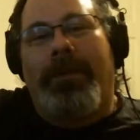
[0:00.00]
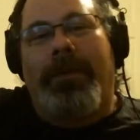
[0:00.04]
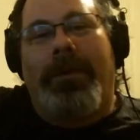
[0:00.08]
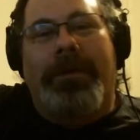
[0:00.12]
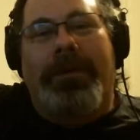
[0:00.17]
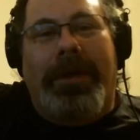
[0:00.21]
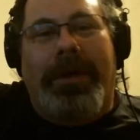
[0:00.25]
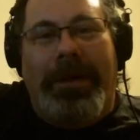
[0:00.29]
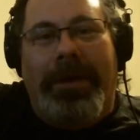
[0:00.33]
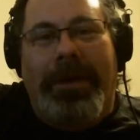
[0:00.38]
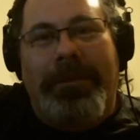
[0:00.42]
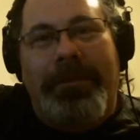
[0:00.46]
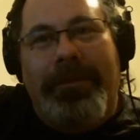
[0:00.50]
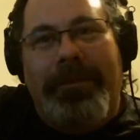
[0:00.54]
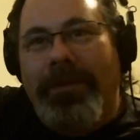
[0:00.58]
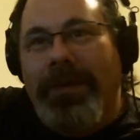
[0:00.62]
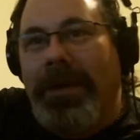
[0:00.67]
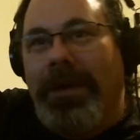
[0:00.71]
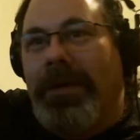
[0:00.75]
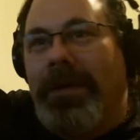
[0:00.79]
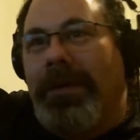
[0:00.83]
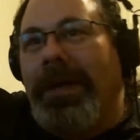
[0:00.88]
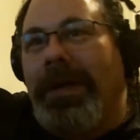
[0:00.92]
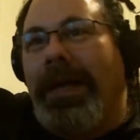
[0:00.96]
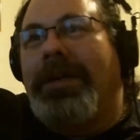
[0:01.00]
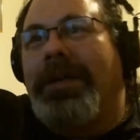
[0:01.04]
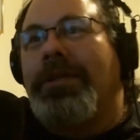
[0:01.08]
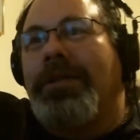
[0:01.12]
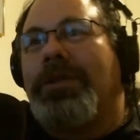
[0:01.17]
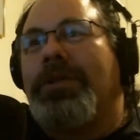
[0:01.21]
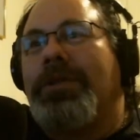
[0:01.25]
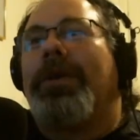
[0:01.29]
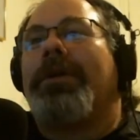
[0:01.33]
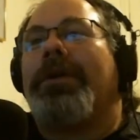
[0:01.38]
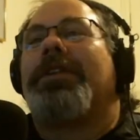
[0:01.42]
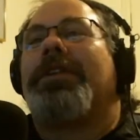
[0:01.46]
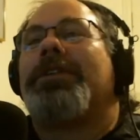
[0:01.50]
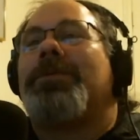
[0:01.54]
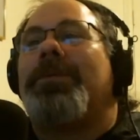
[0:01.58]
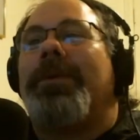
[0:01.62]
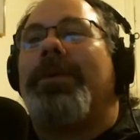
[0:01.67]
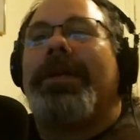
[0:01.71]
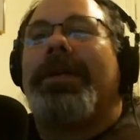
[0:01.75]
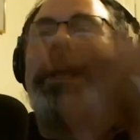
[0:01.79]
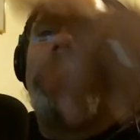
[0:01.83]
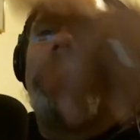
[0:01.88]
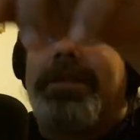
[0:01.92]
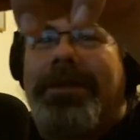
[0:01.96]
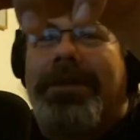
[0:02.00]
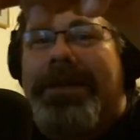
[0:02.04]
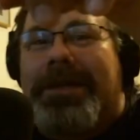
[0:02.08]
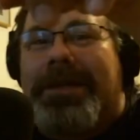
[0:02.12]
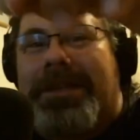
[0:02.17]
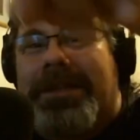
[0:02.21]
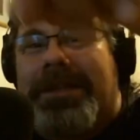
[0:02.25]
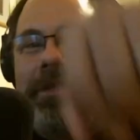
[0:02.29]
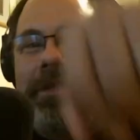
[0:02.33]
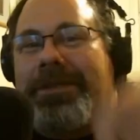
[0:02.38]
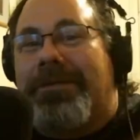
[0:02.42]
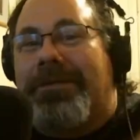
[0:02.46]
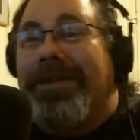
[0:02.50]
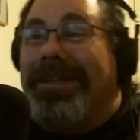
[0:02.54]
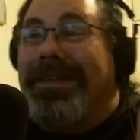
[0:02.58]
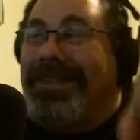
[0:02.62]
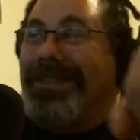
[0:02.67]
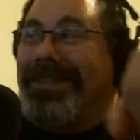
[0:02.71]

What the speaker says: Okay. I can talk this way and I can look at this screen.